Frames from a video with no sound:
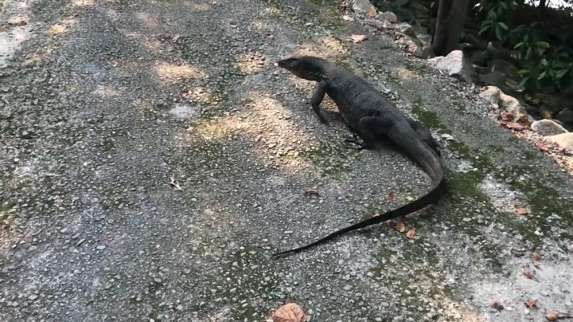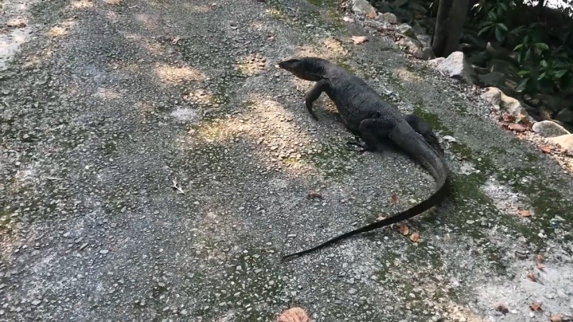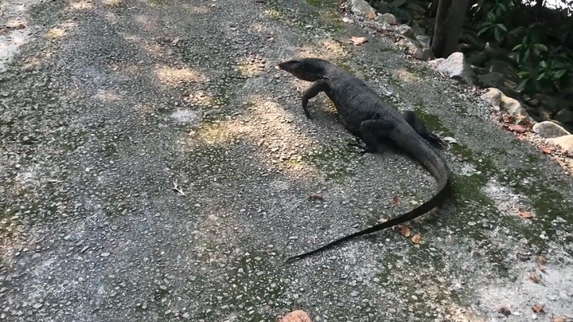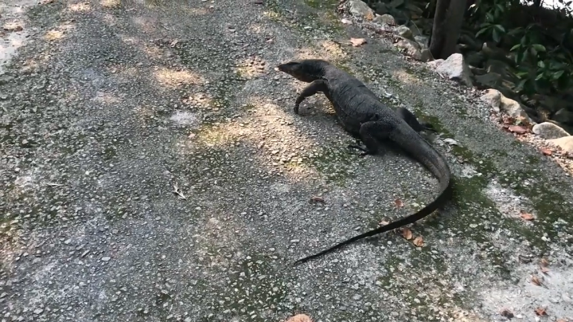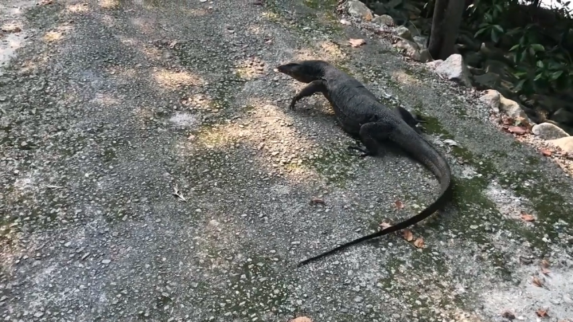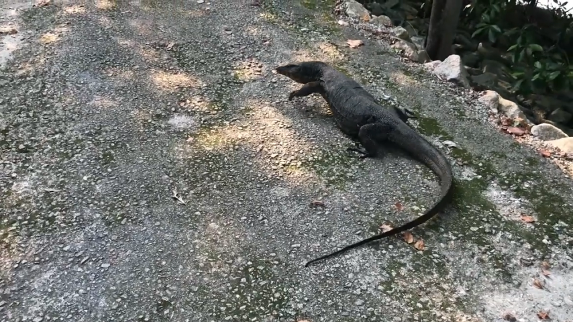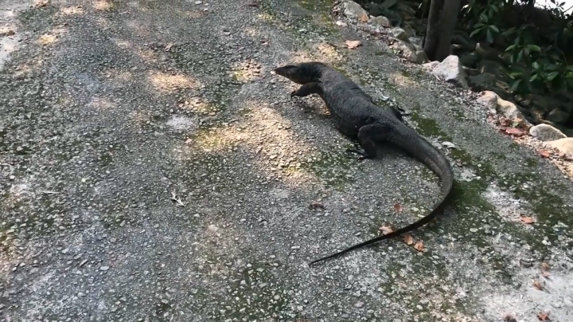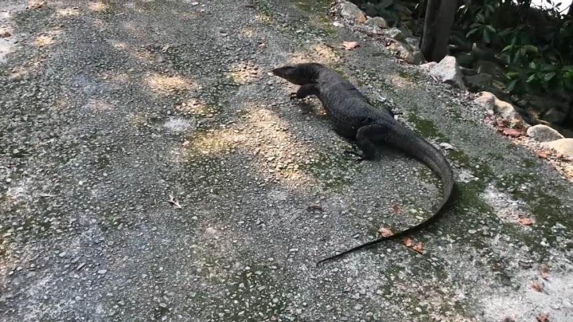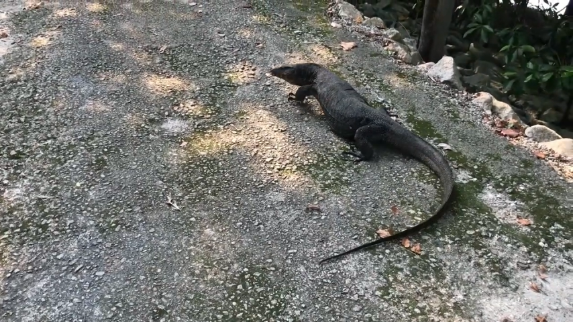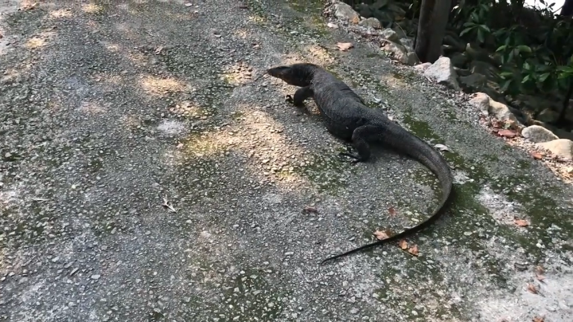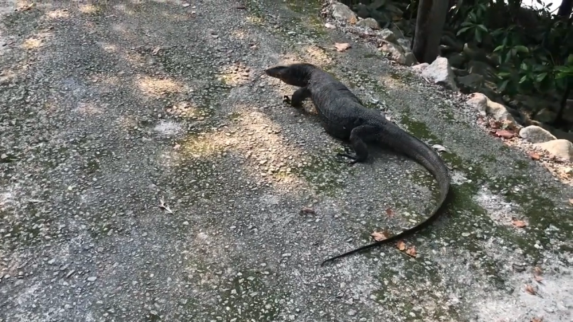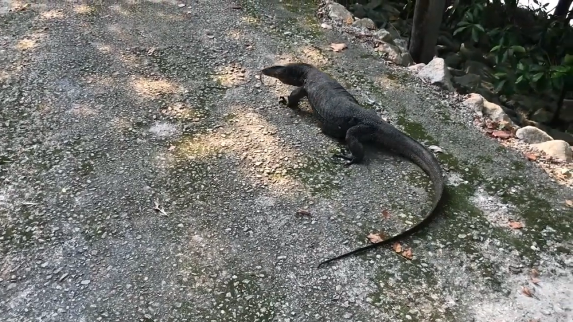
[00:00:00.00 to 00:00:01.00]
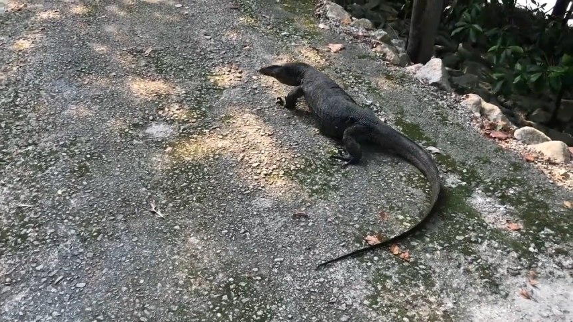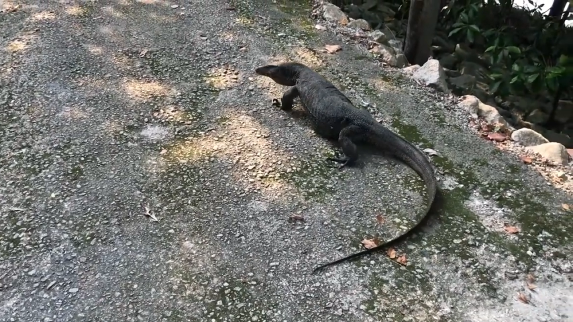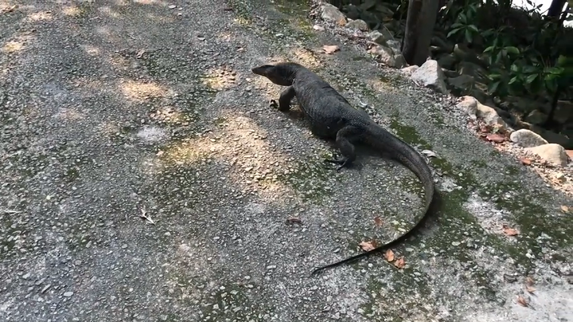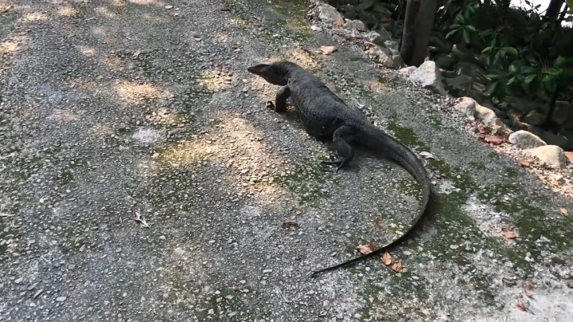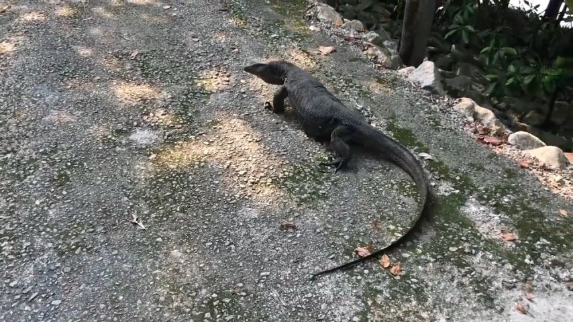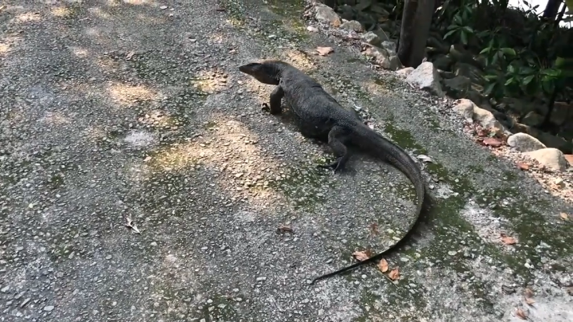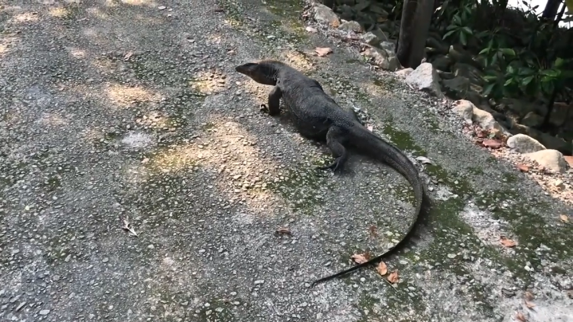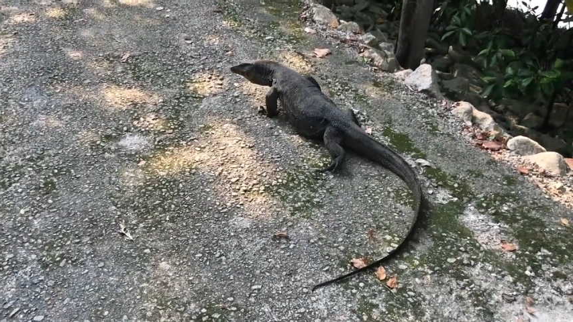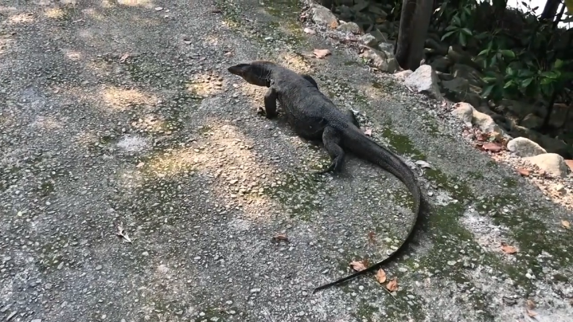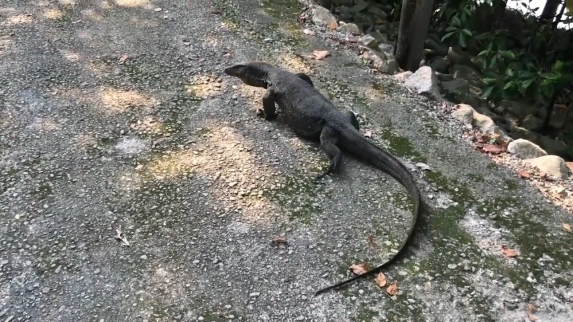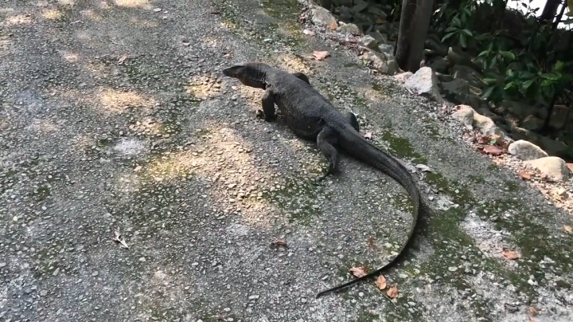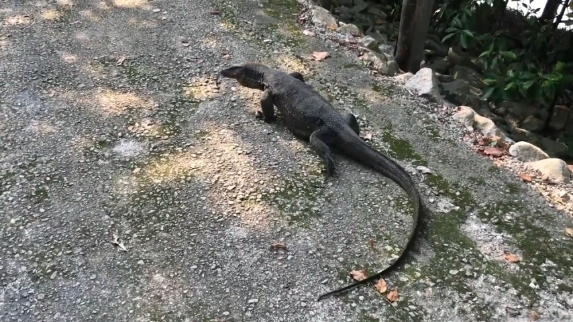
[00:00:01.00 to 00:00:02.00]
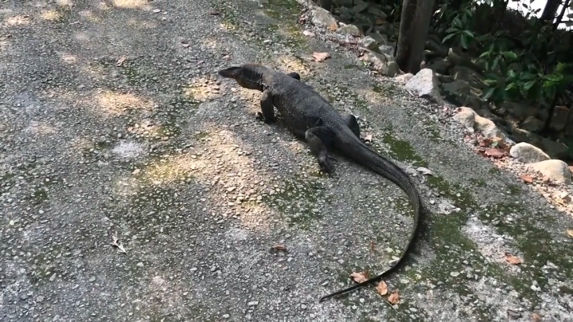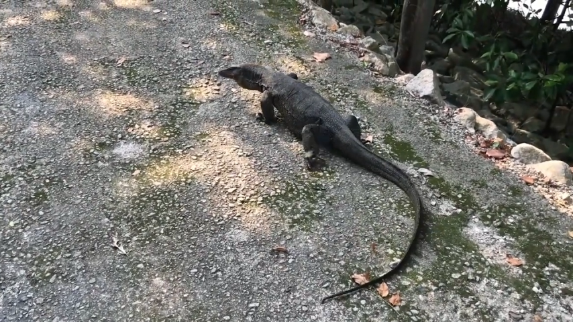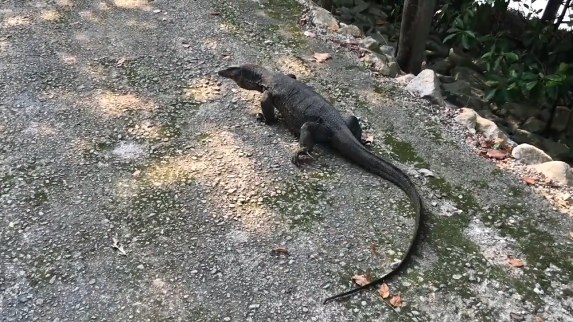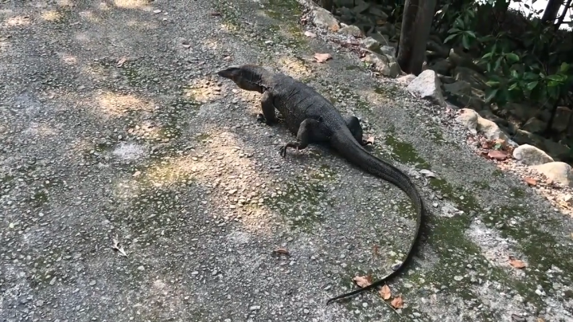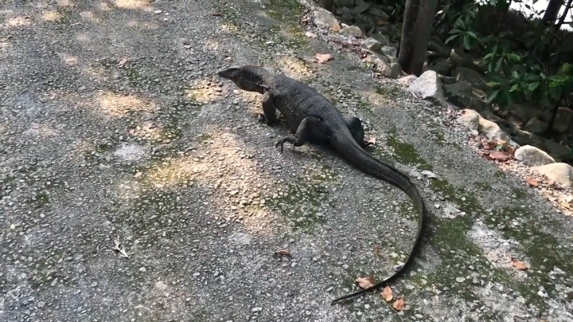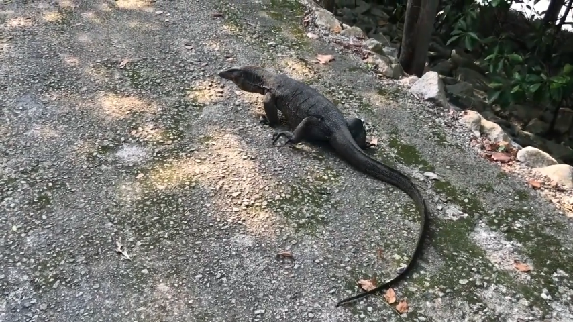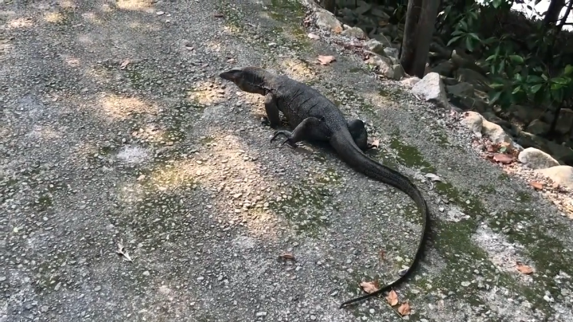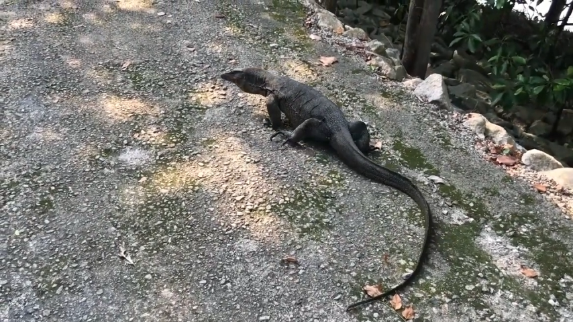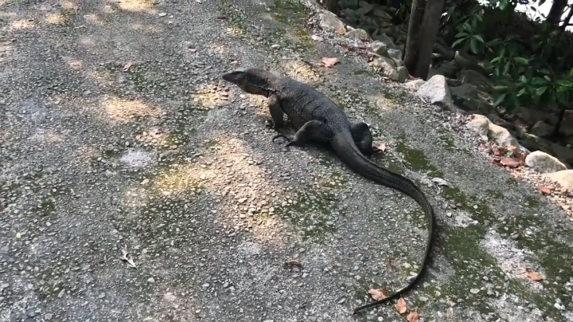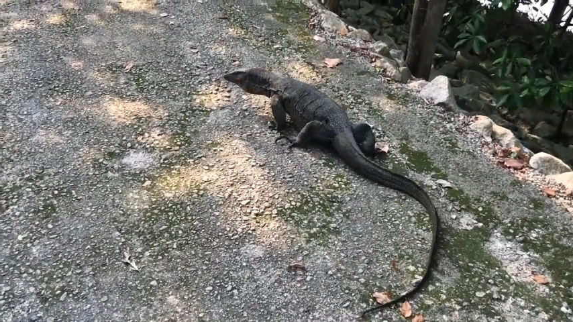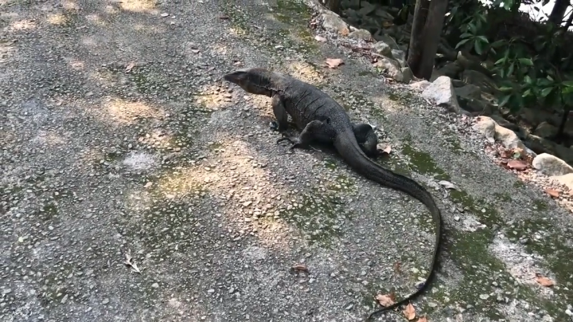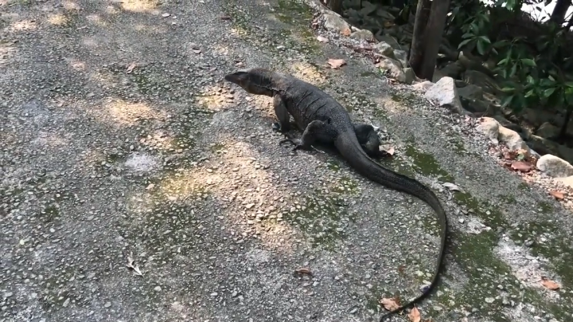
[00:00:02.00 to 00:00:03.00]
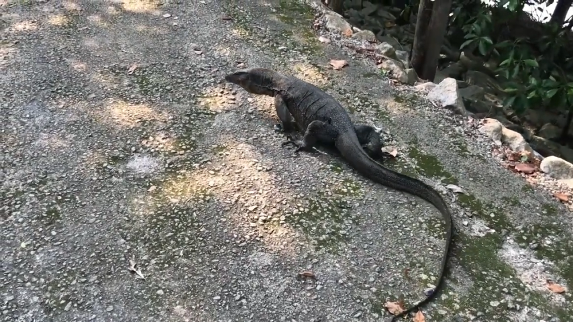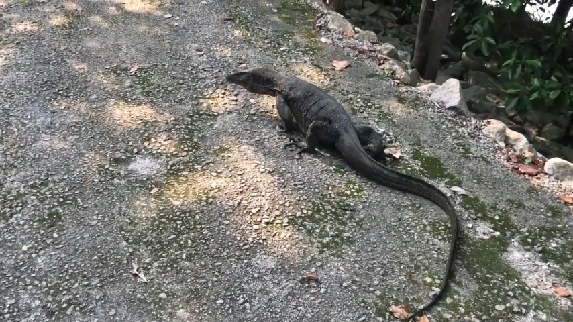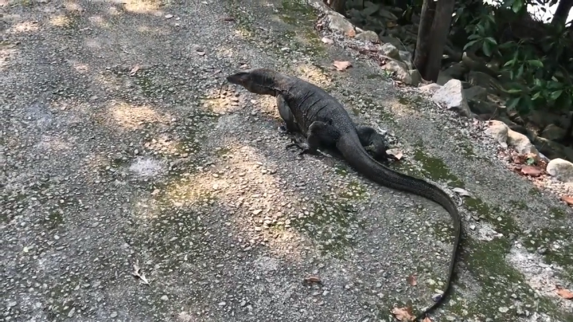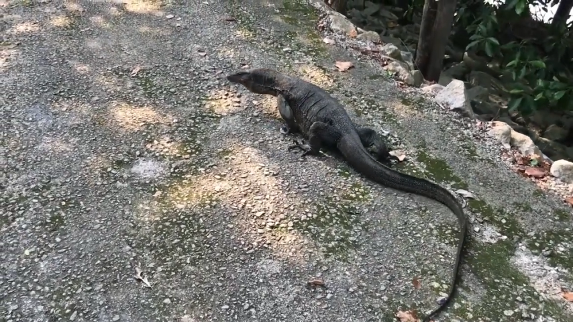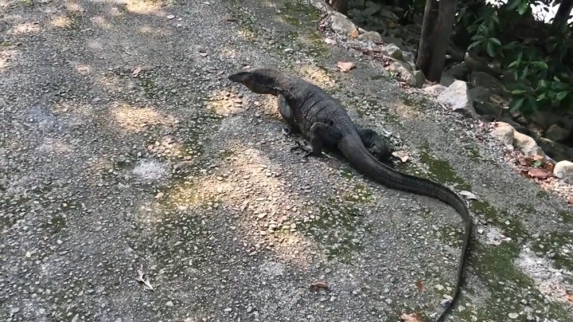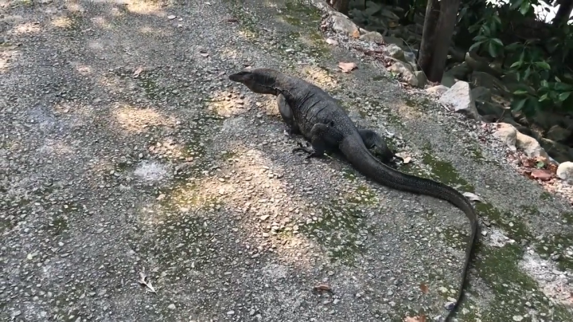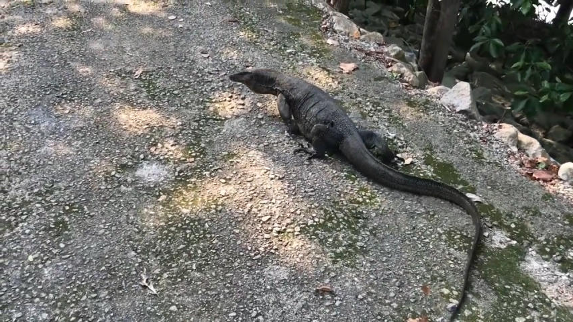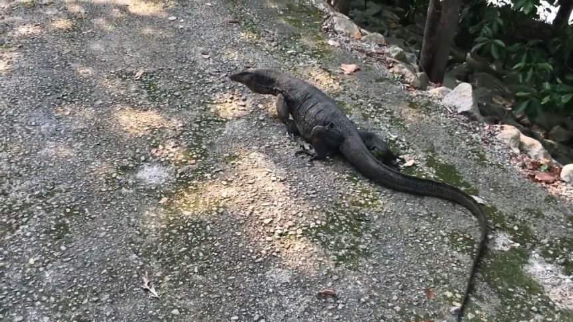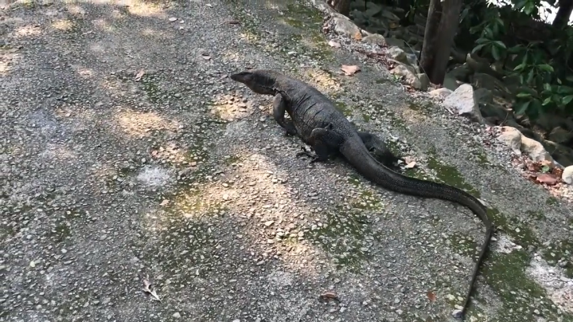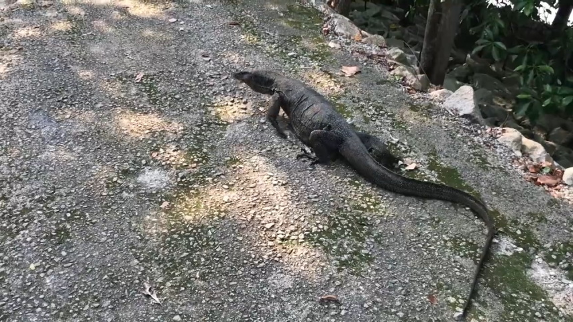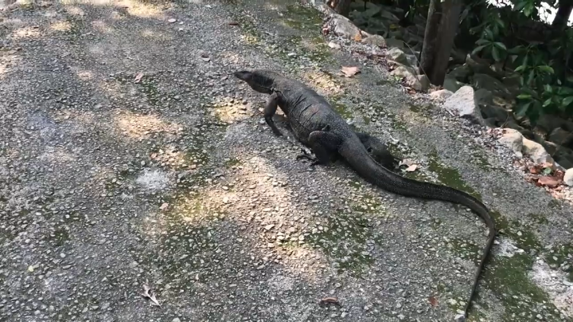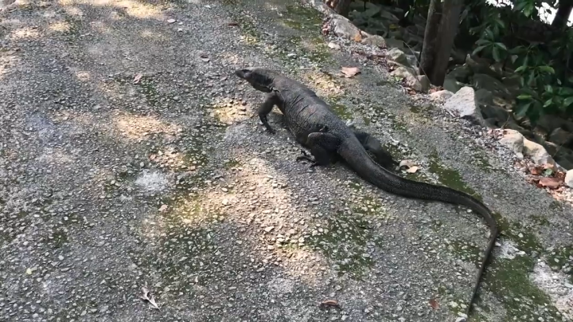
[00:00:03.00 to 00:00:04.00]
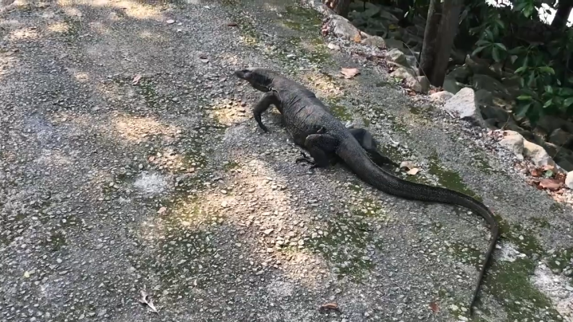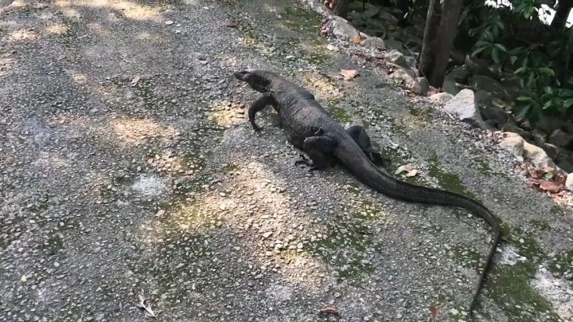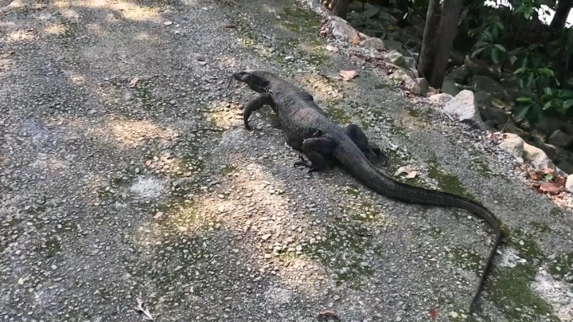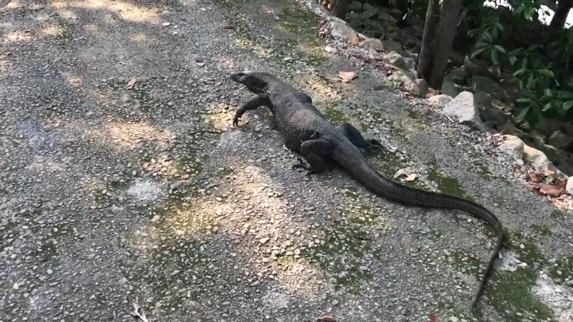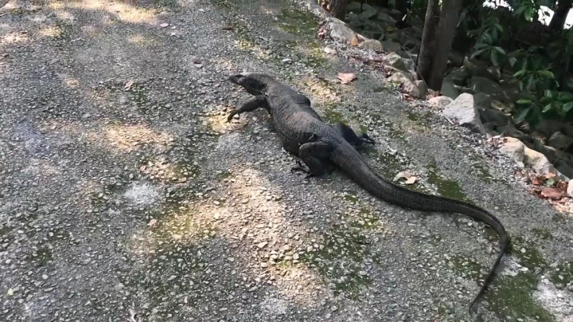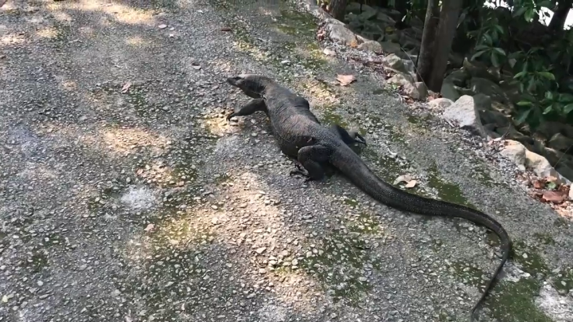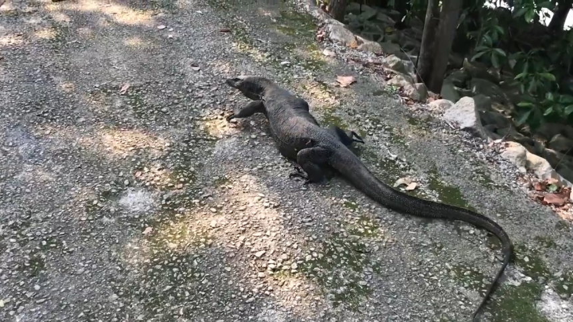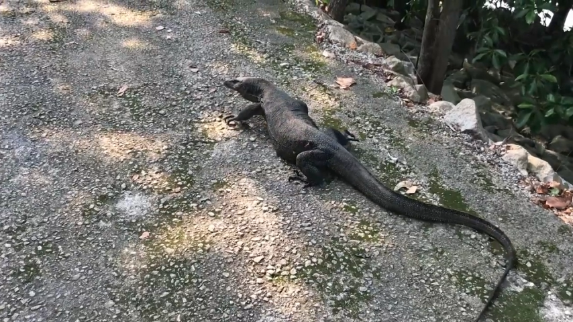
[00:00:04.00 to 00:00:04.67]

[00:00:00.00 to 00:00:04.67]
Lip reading: No face is visible, so there are no lips to read.